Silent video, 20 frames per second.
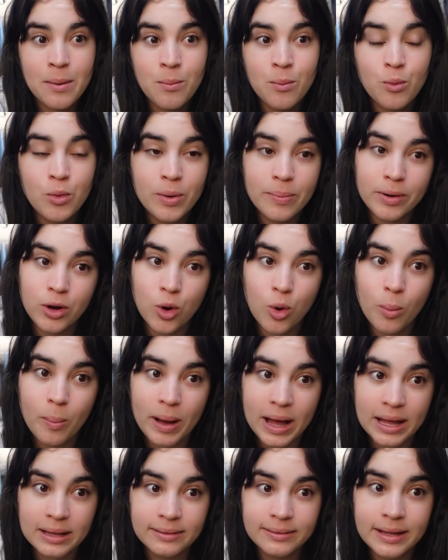It's very
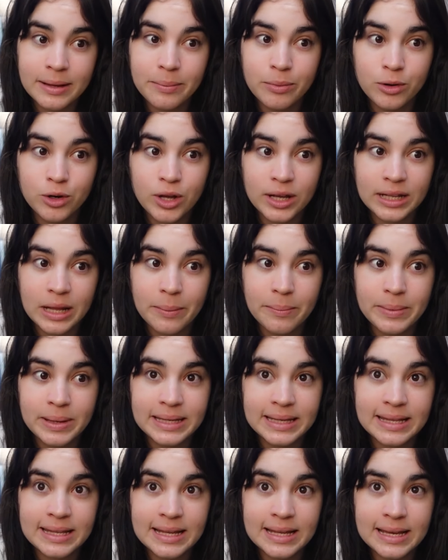worrying because you also have
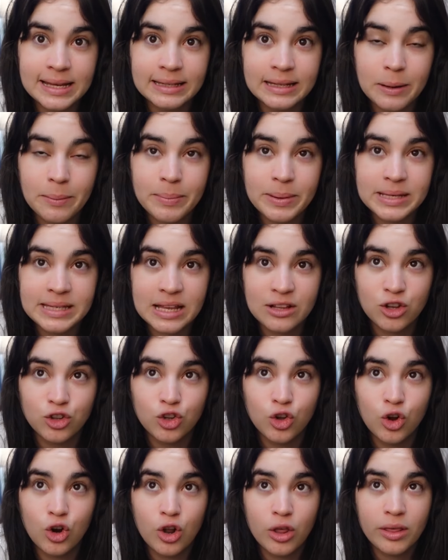to be thinking every day
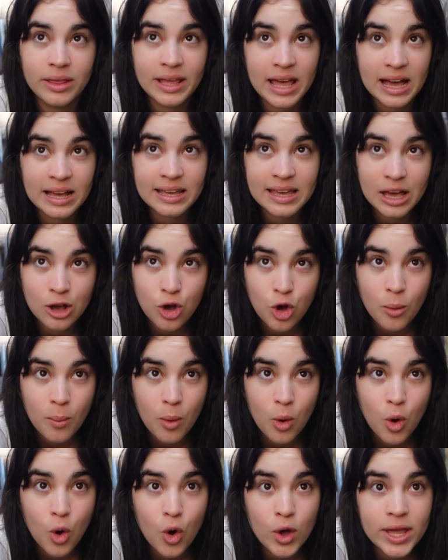about what to eat today.
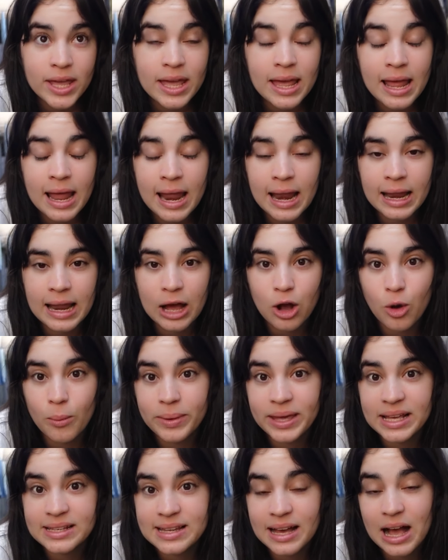
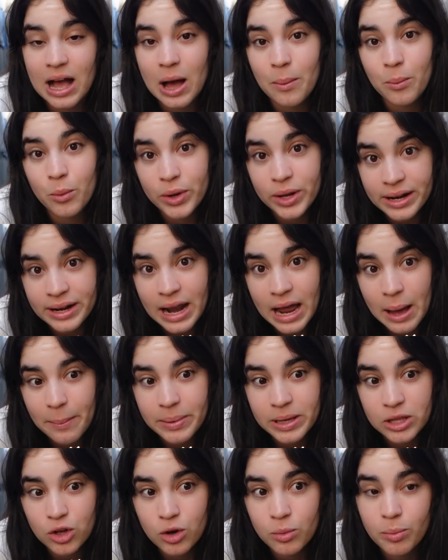Food runs out
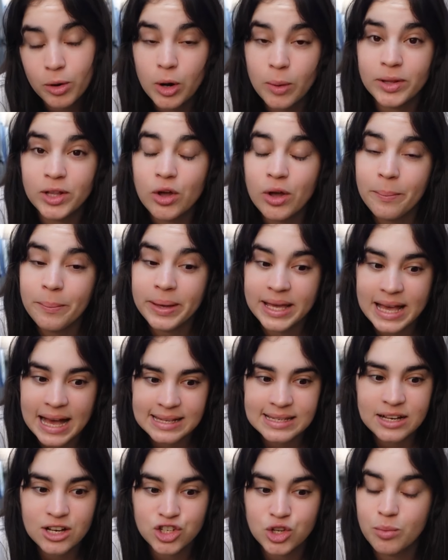fast in my house
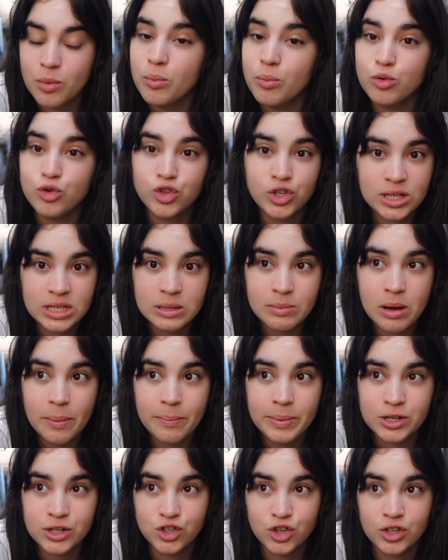where there are many
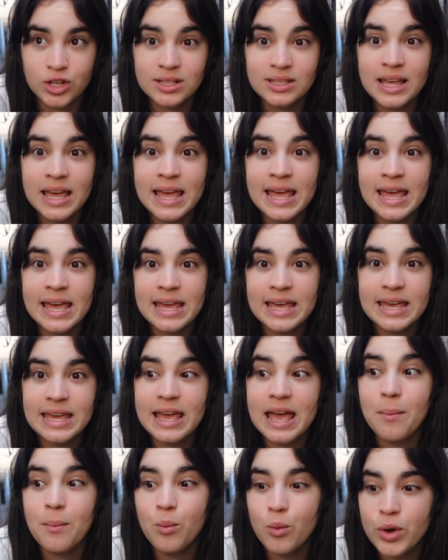people and it's
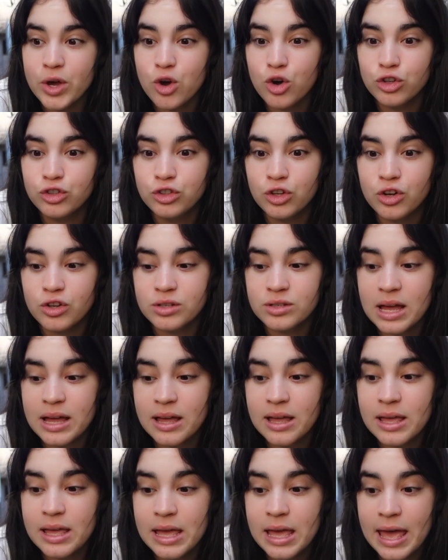very costly.
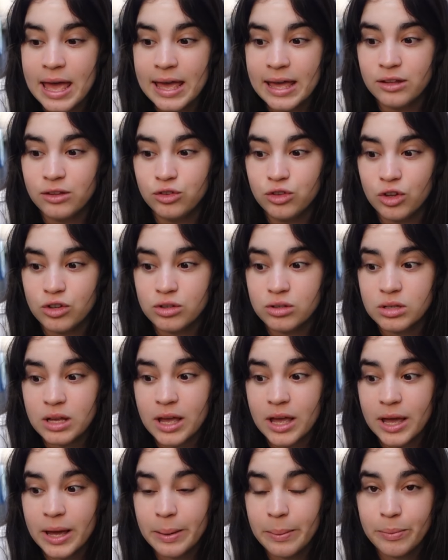
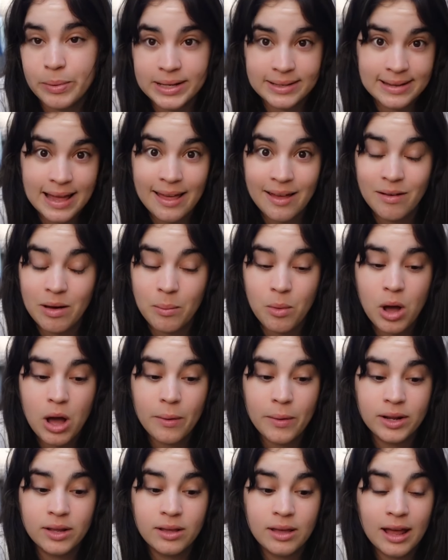So, well, let's
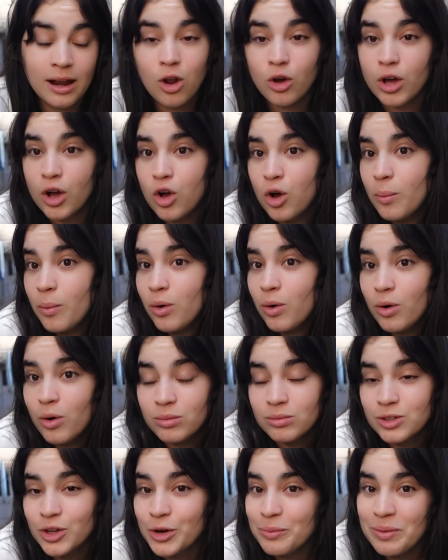see what, as
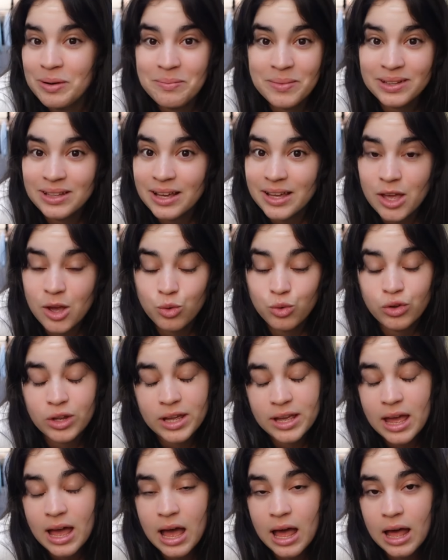usual here, on a
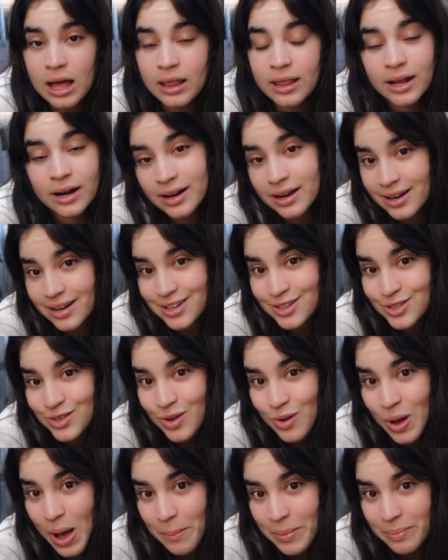day back to my
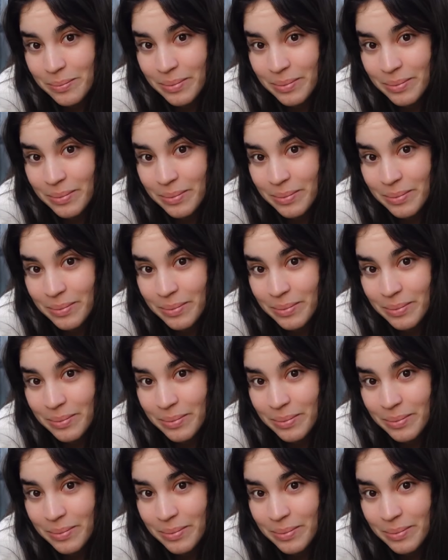country.